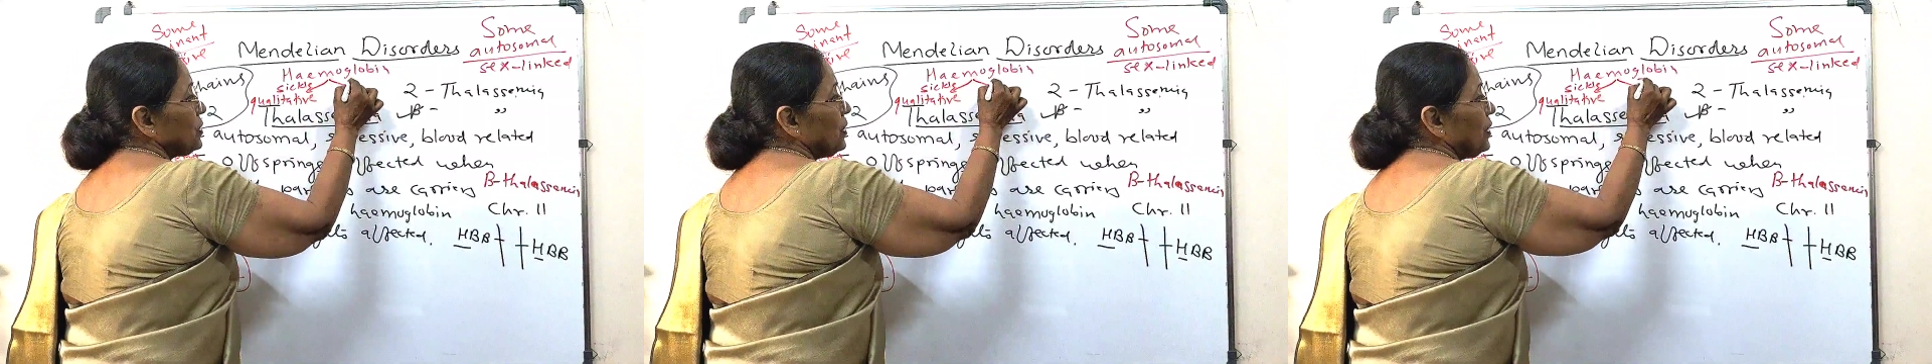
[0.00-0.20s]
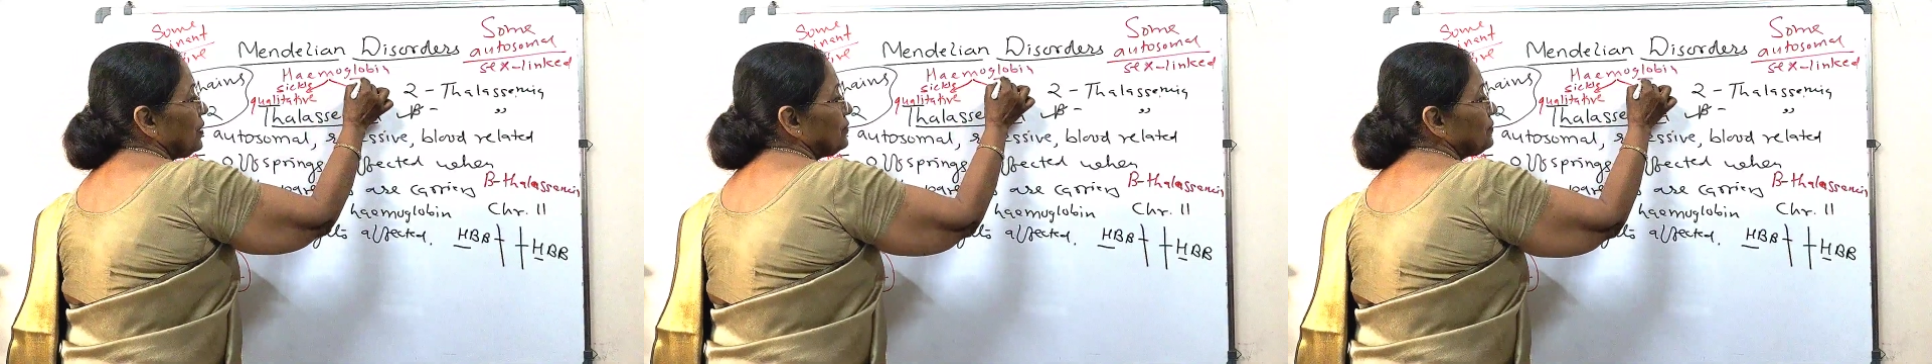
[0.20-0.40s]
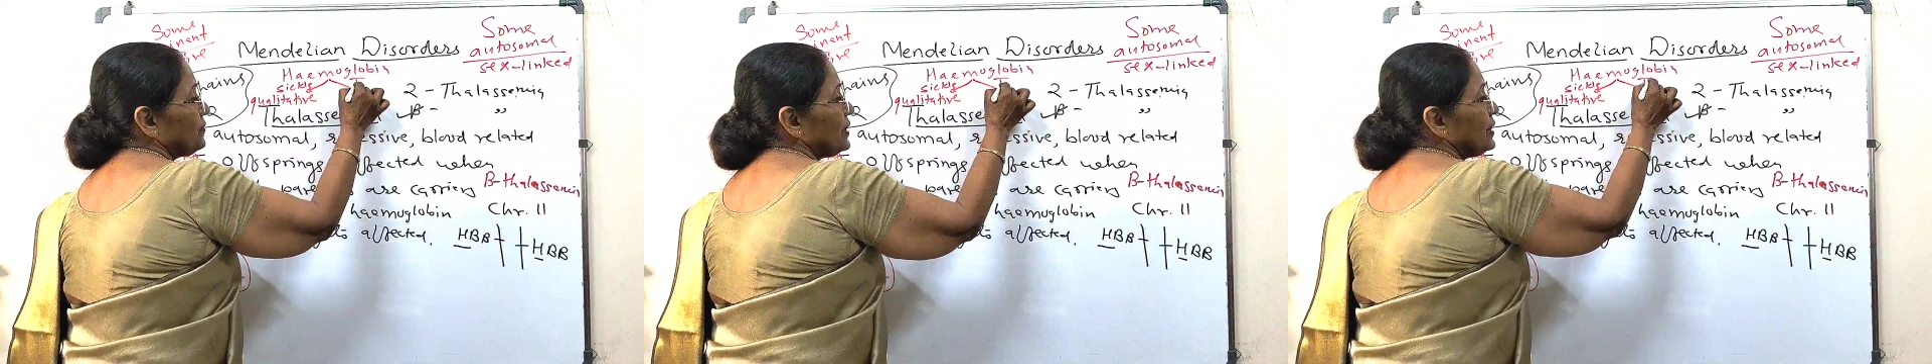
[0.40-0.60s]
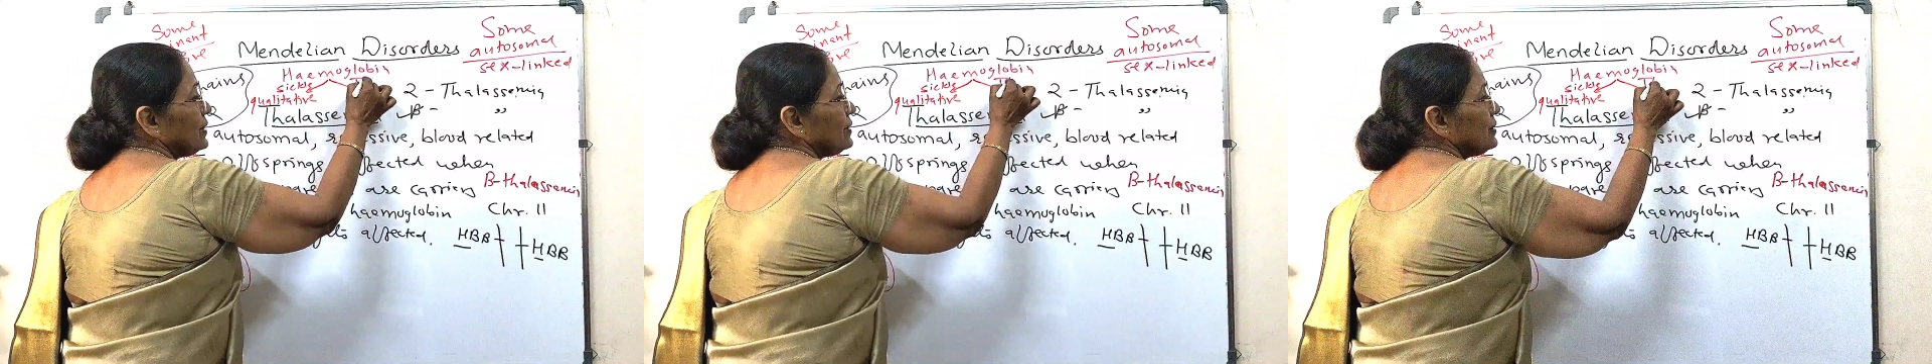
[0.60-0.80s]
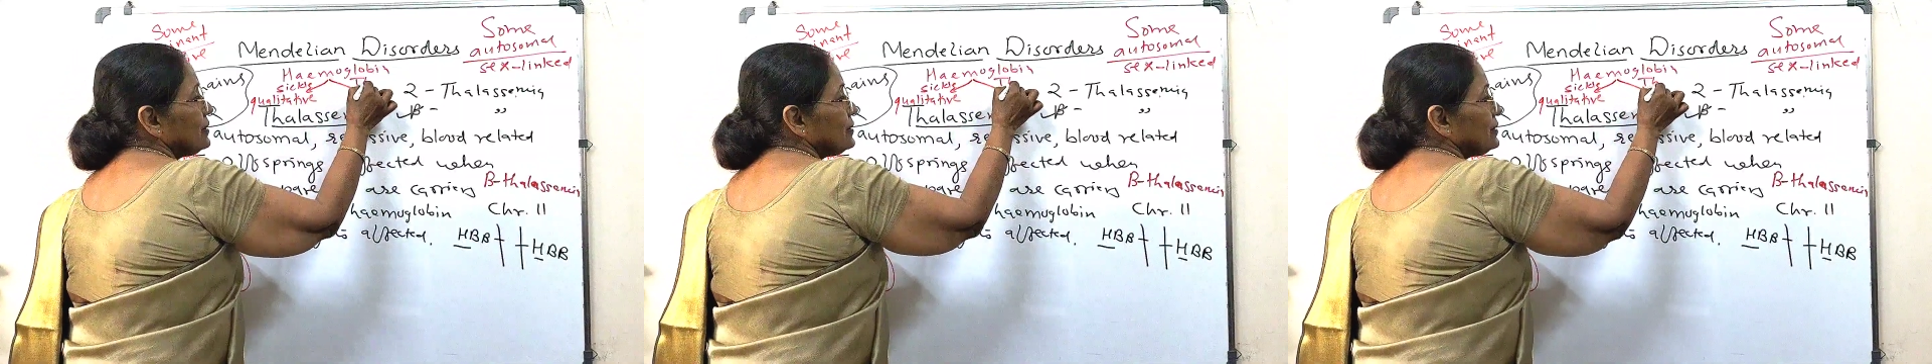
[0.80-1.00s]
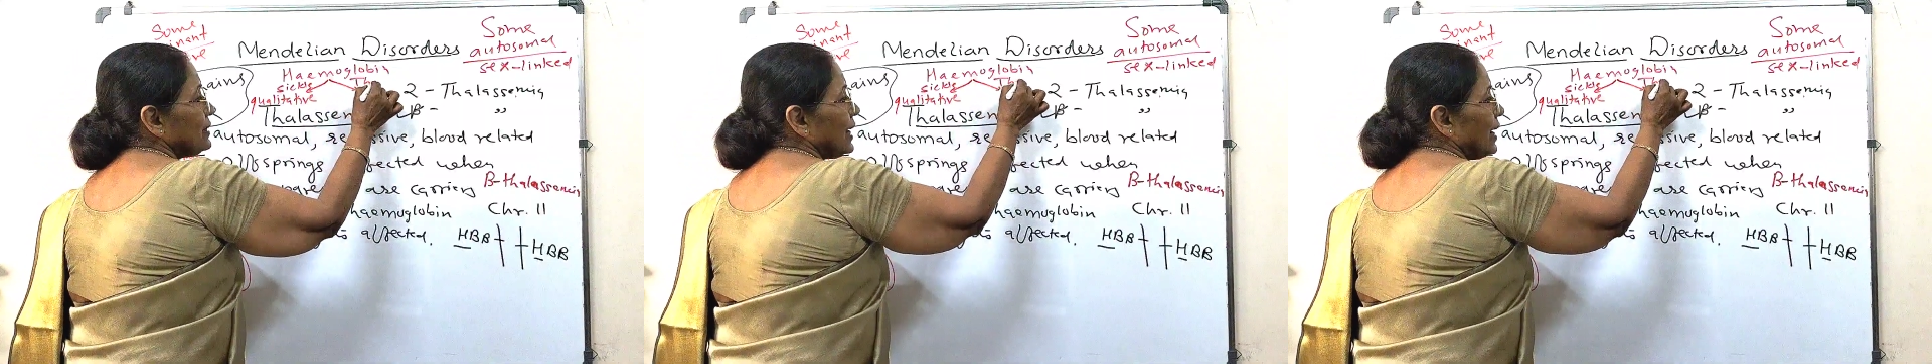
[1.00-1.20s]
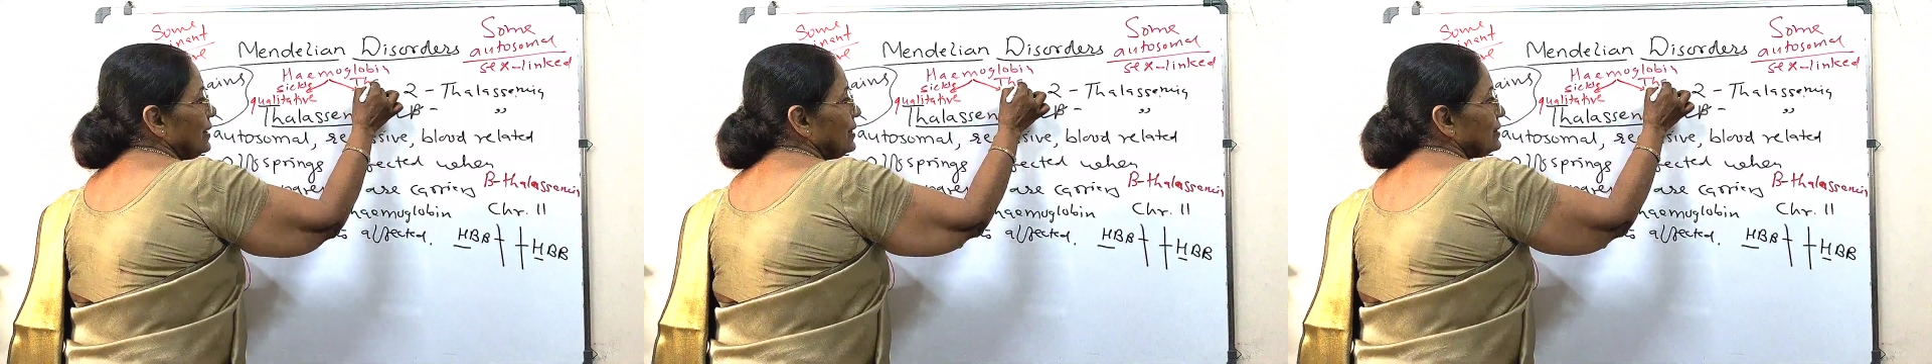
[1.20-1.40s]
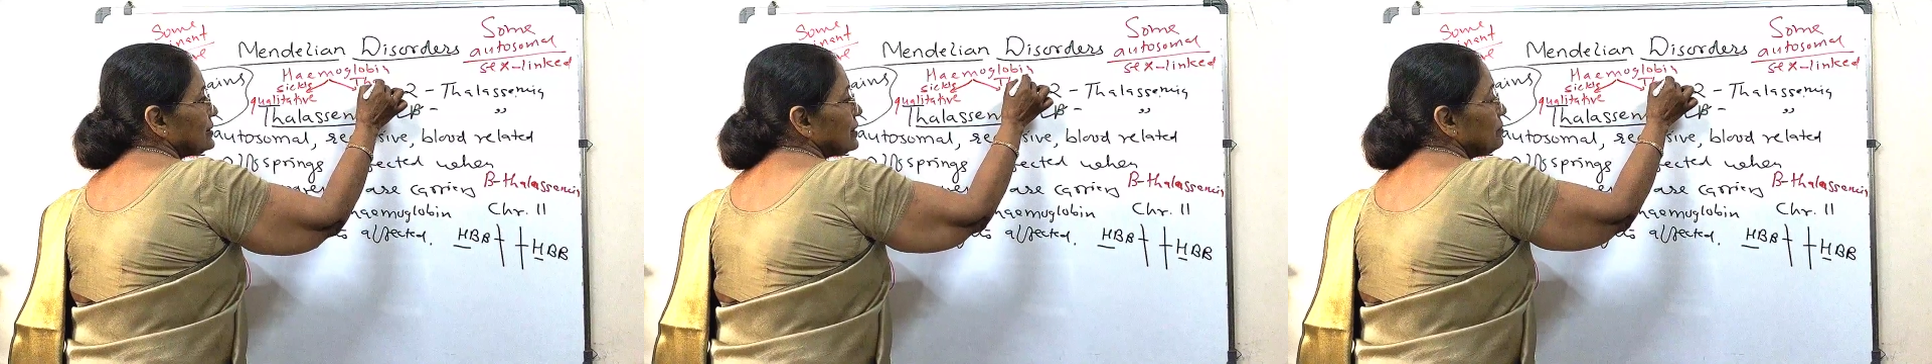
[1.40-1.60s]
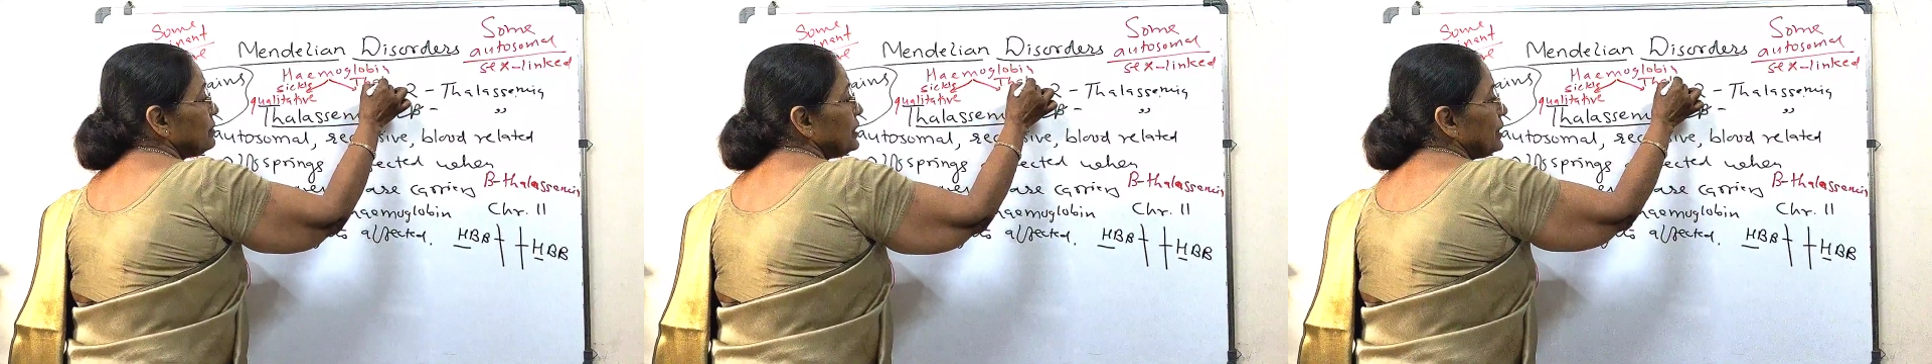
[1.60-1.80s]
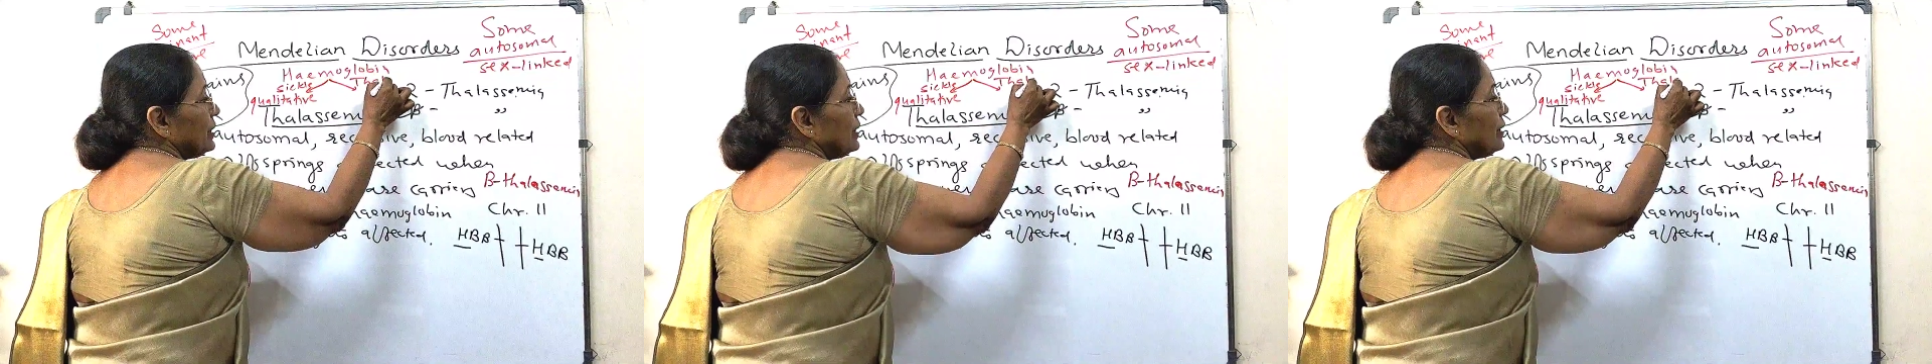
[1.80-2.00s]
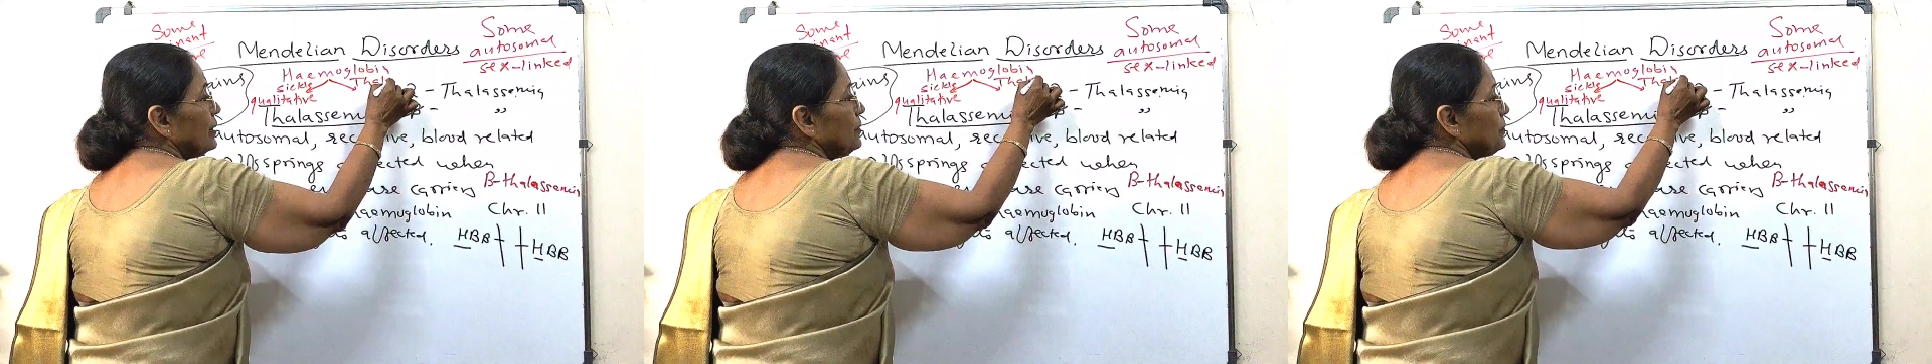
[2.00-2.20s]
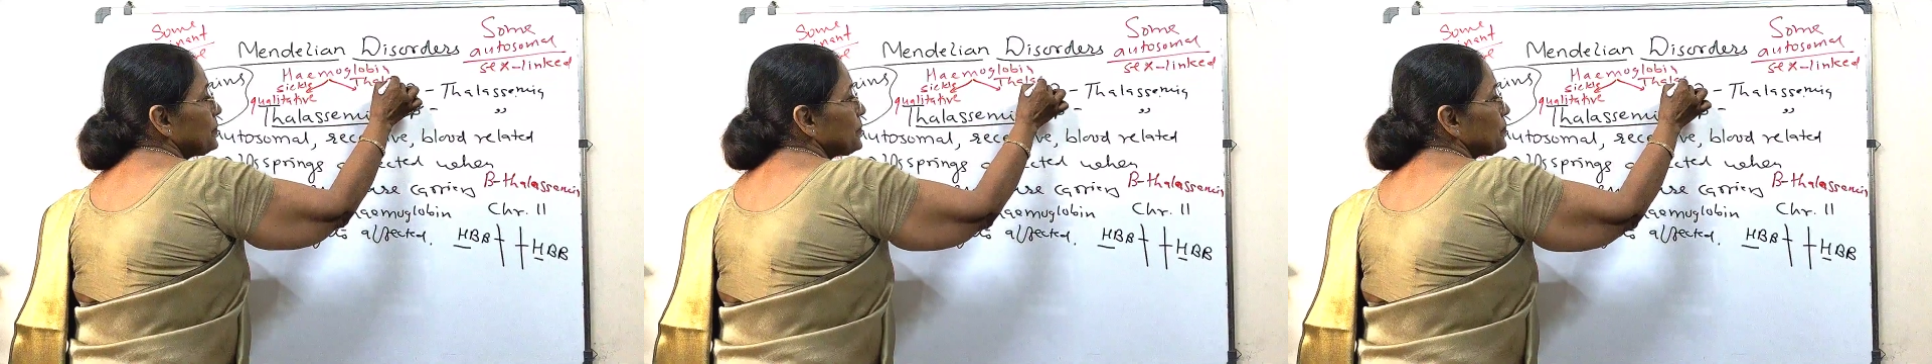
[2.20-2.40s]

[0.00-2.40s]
of thalassemia,